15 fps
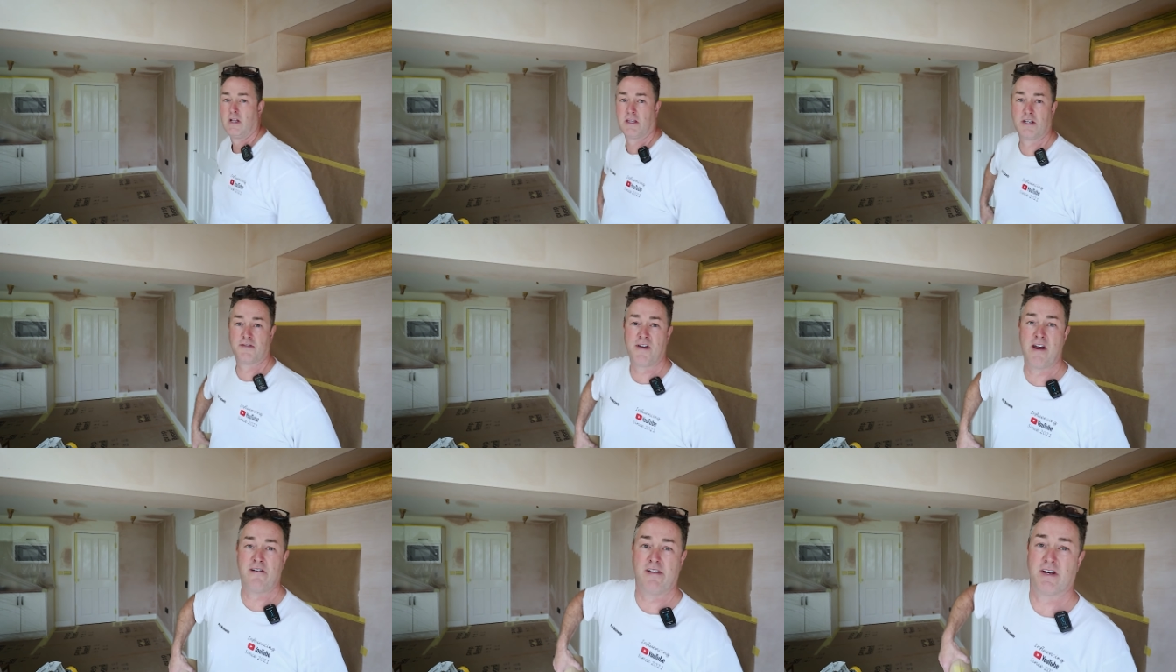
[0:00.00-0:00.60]
there's
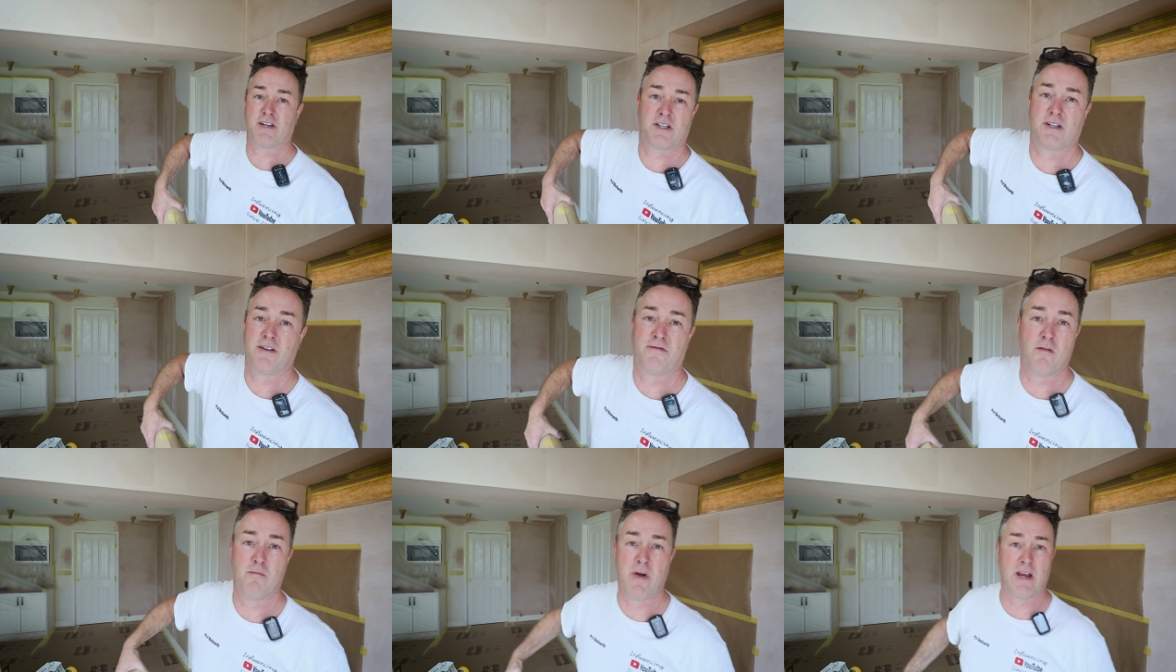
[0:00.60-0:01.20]
various
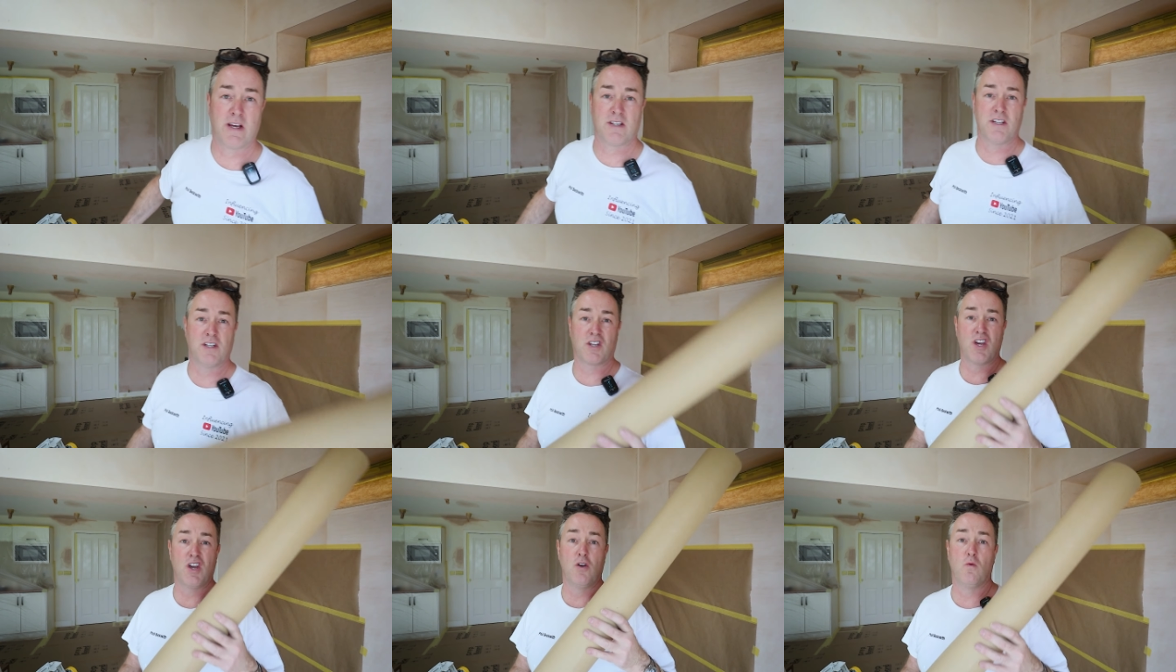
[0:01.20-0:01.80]
different makes,
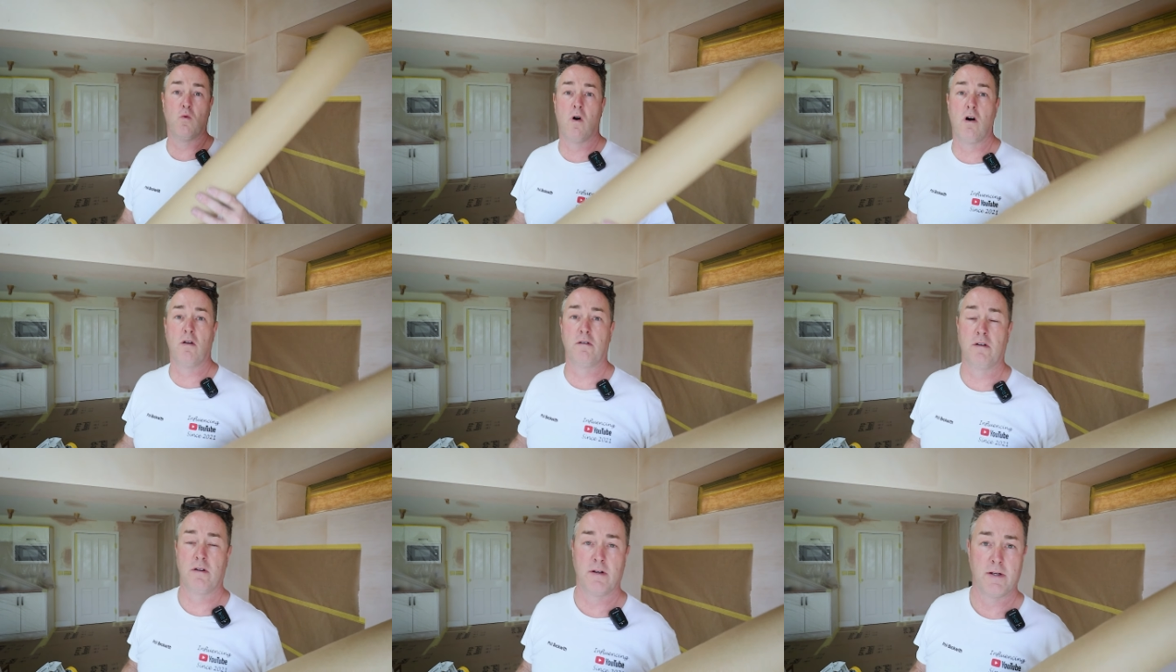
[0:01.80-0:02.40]
this
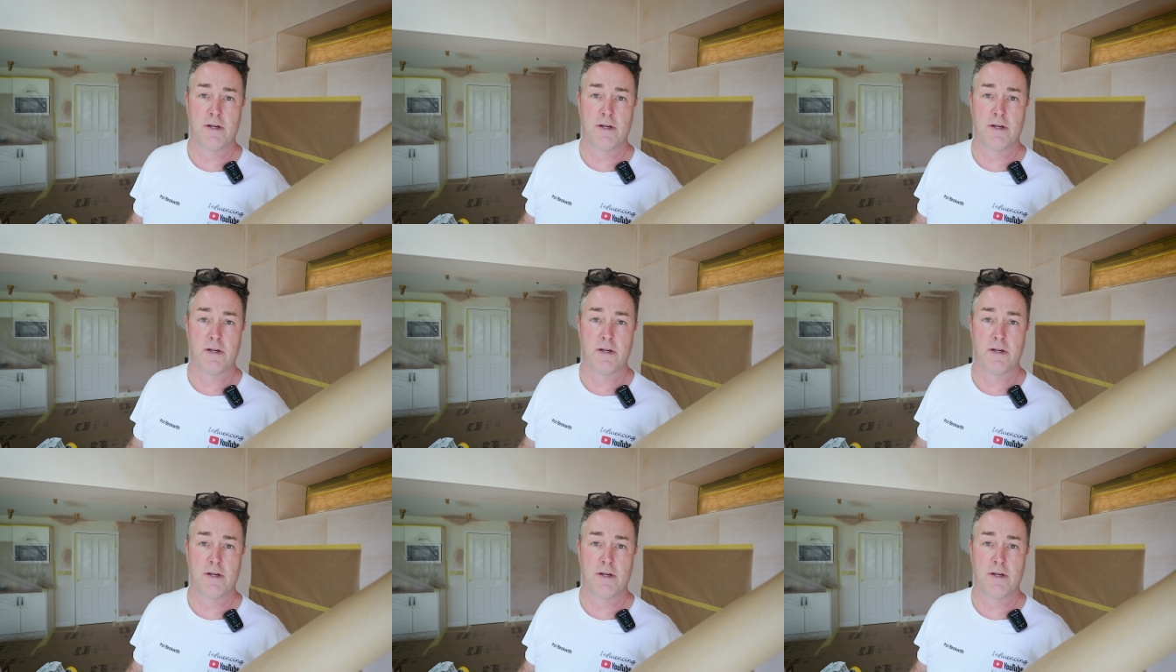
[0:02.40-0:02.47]
Q1,